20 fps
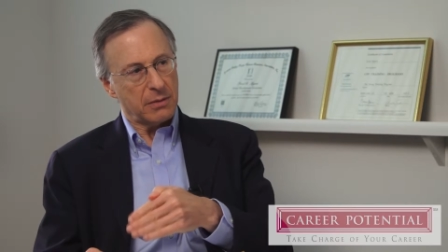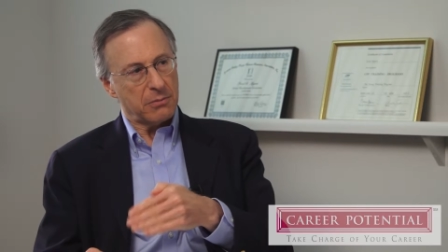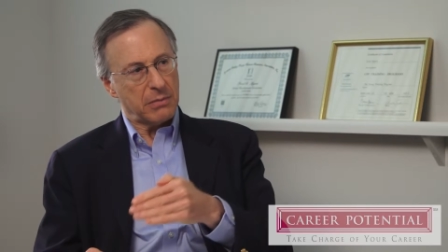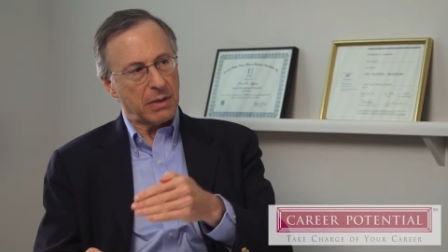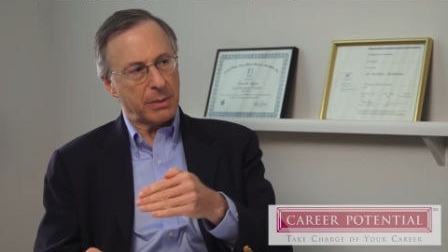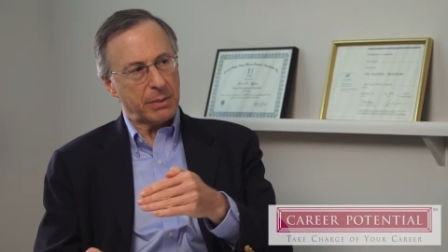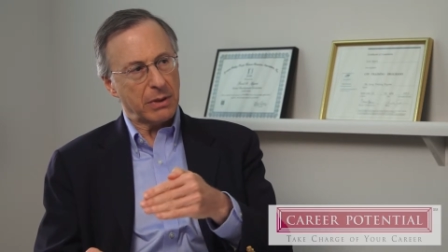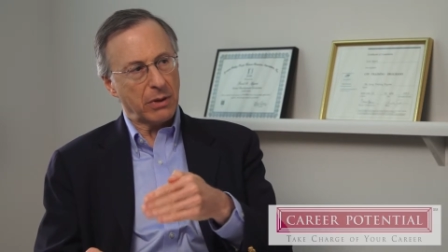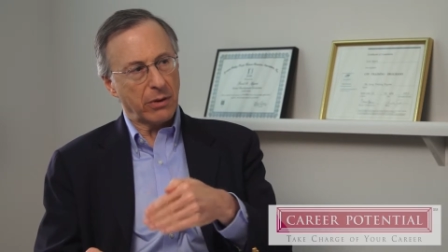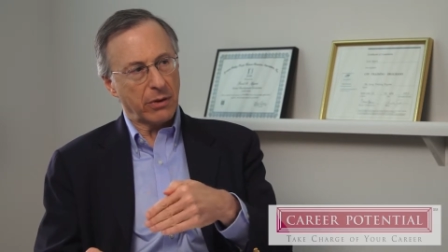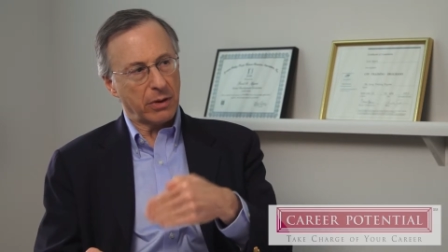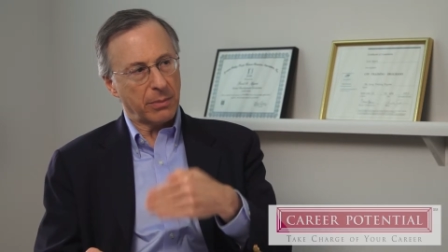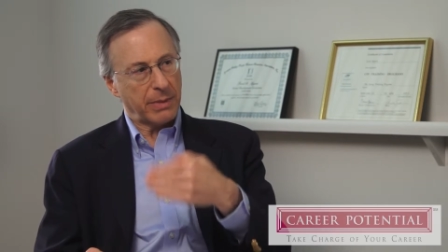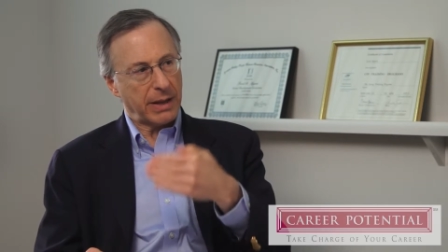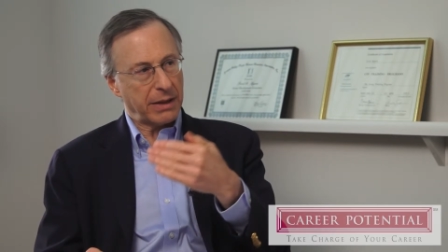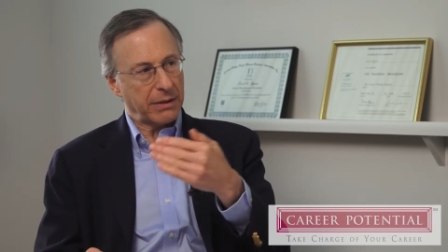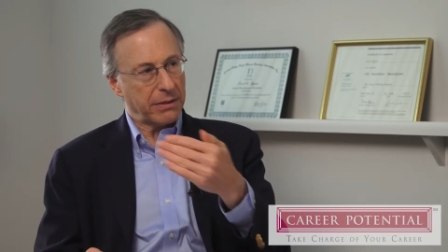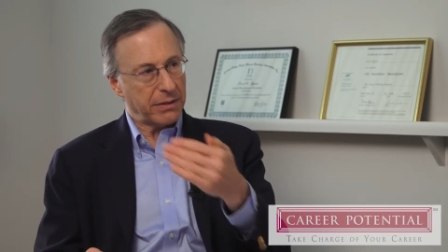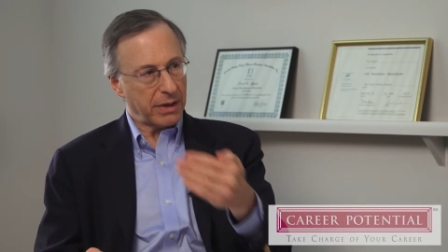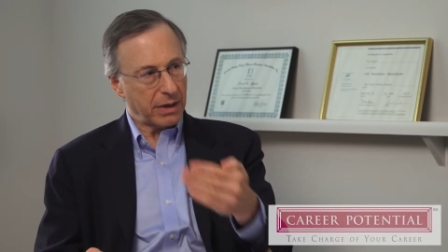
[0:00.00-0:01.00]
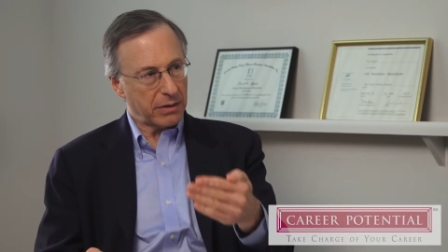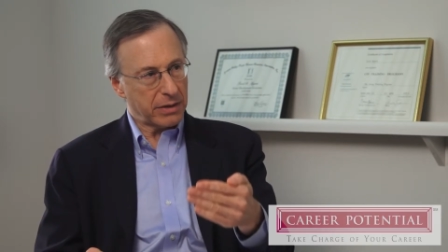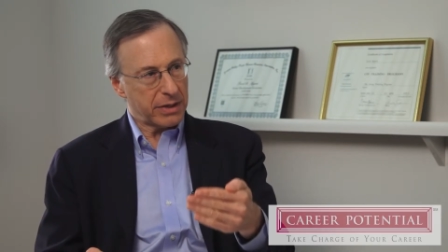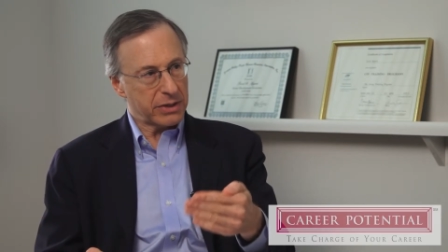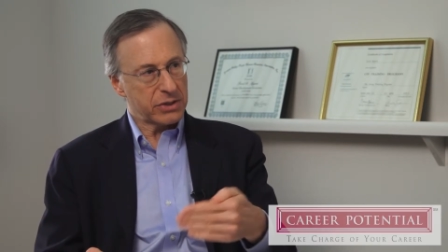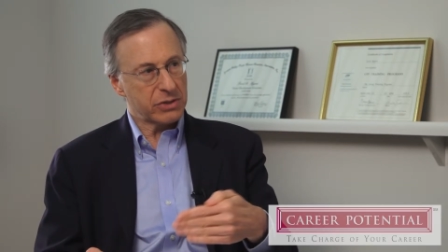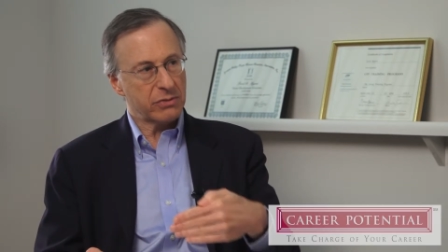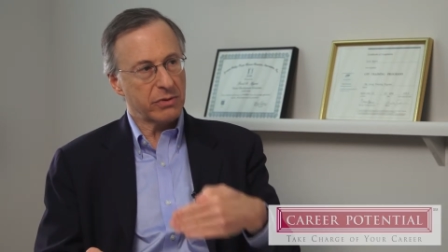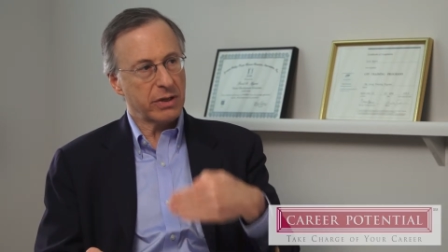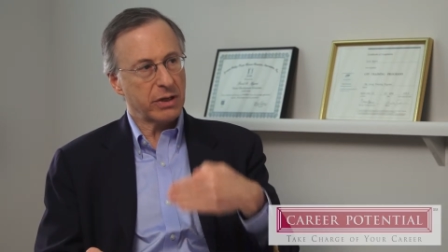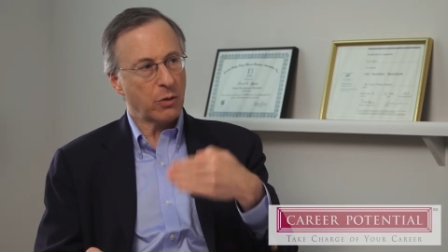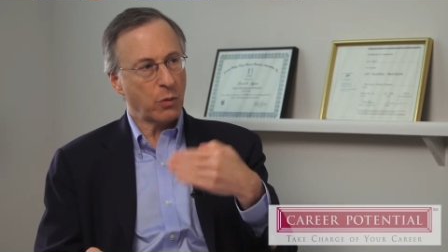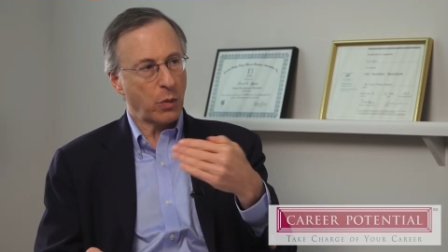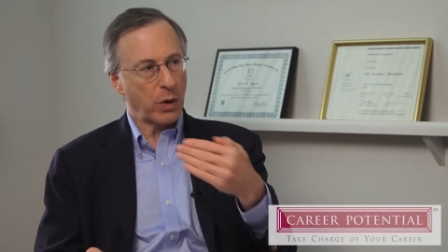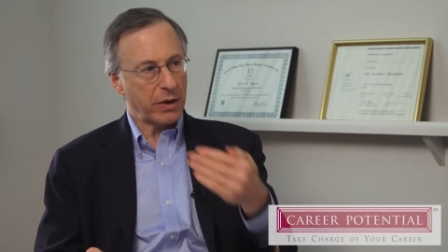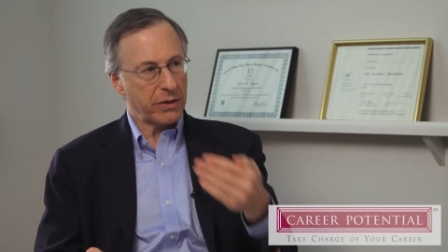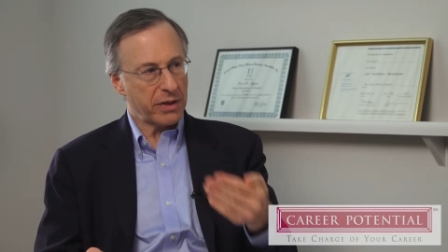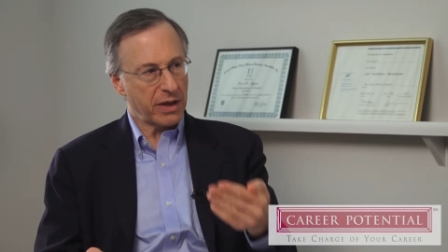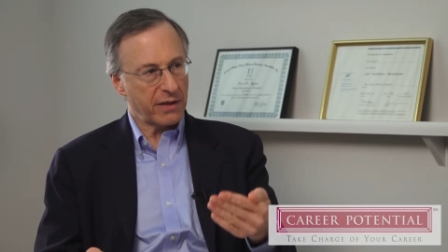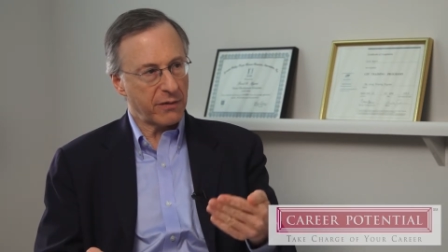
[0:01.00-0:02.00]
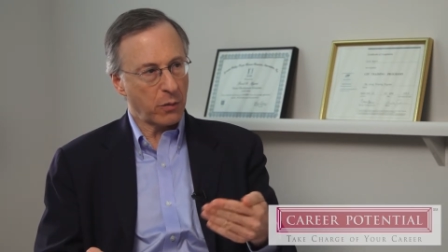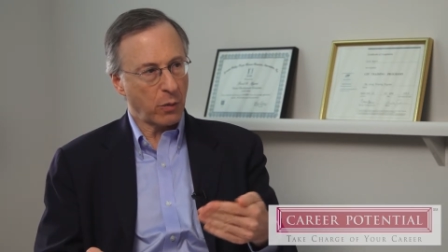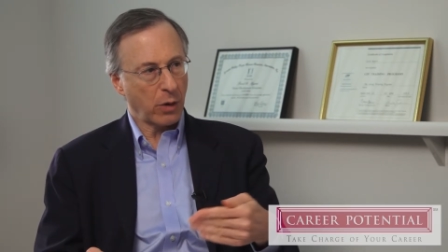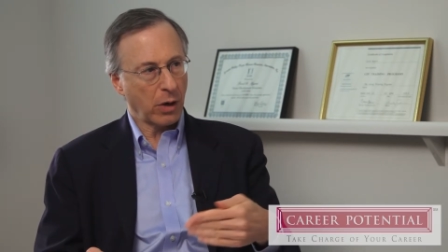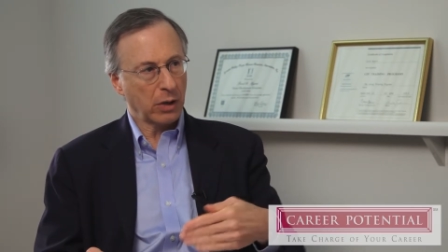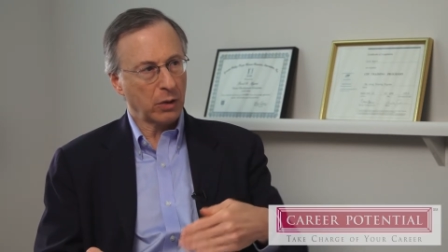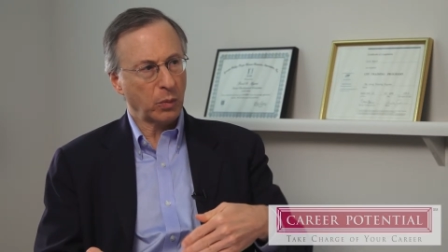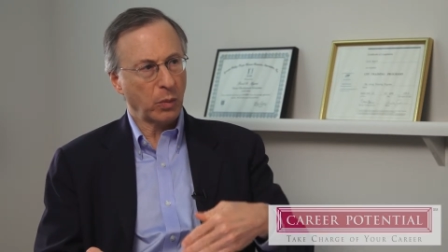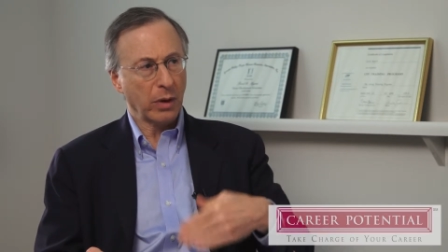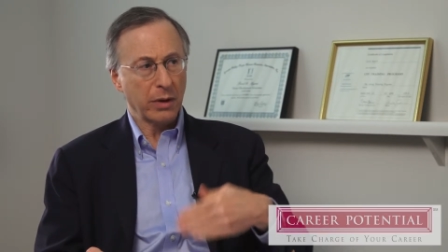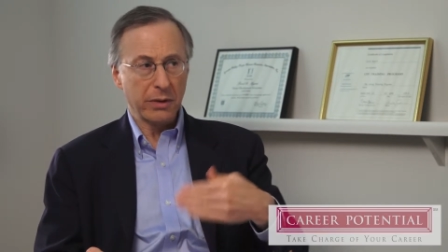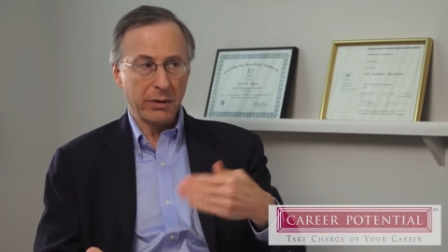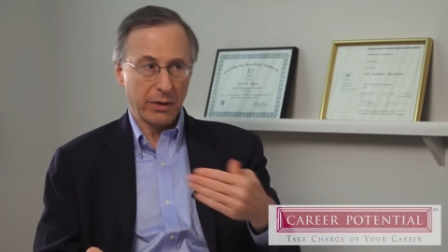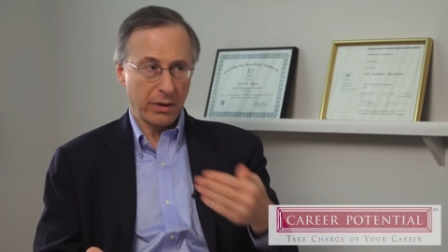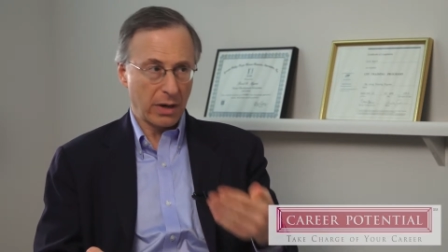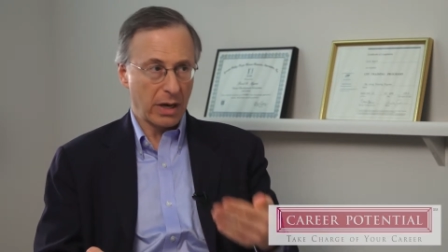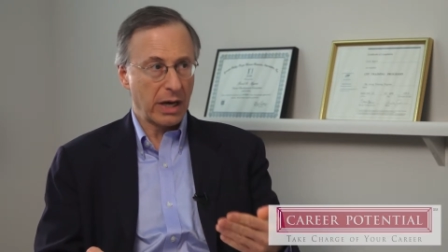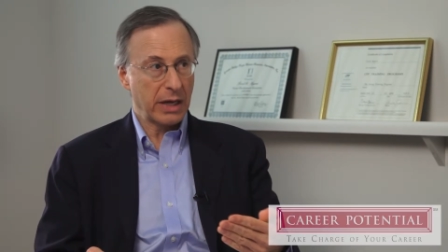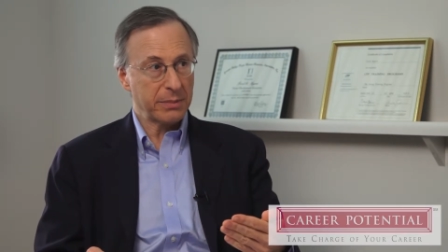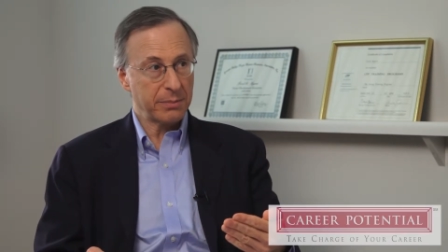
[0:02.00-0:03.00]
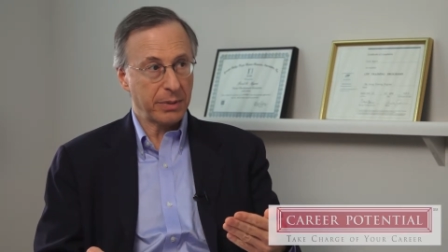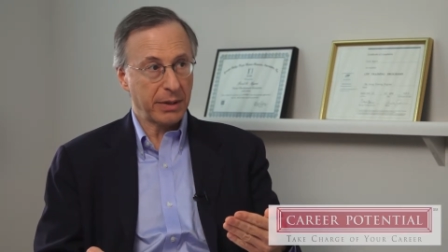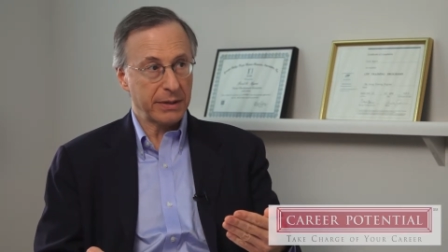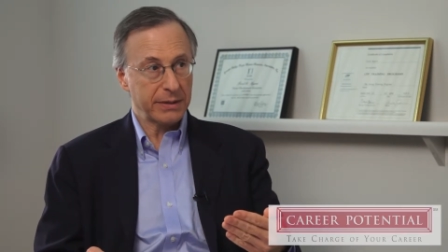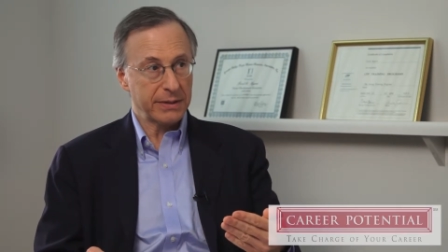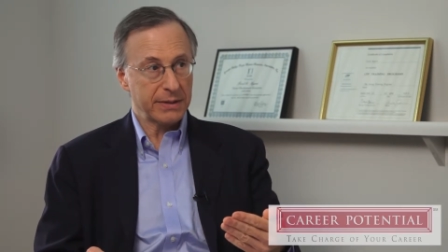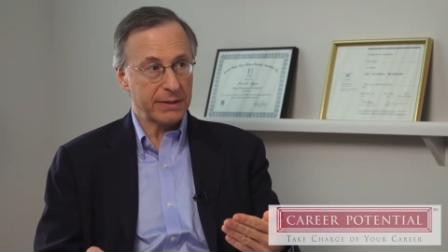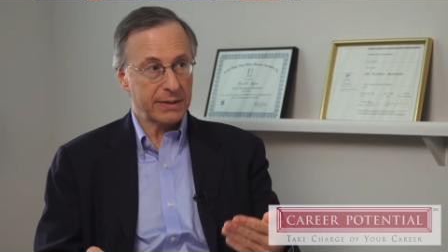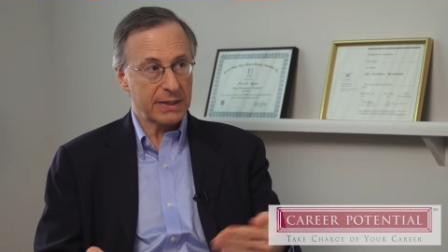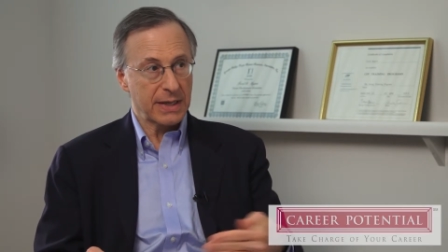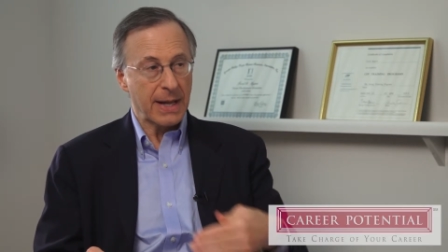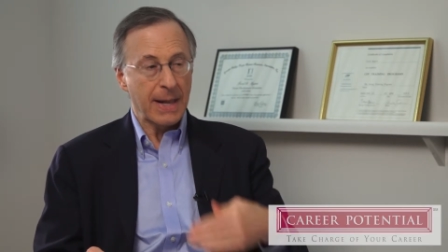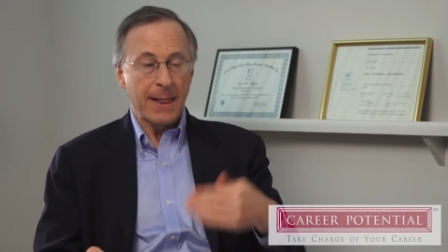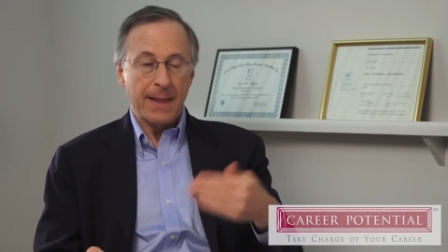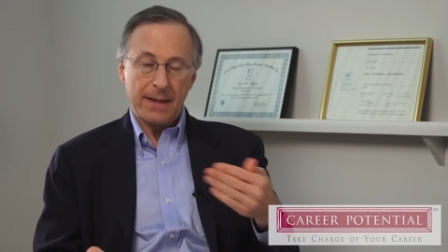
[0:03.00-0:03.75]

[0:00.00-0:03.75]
maybe learn about their history, where they've worked, what are their hot buttons.